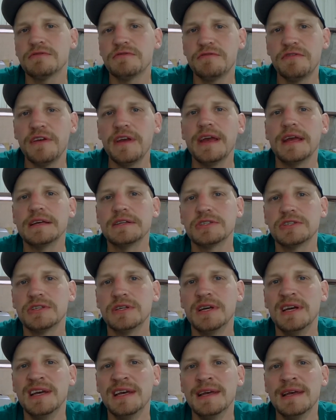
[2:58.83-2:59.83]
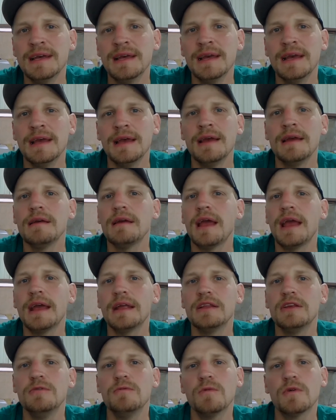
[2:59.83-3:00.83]
a fish
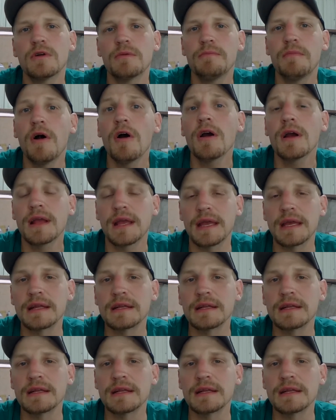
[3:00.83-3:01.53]
and you want to mark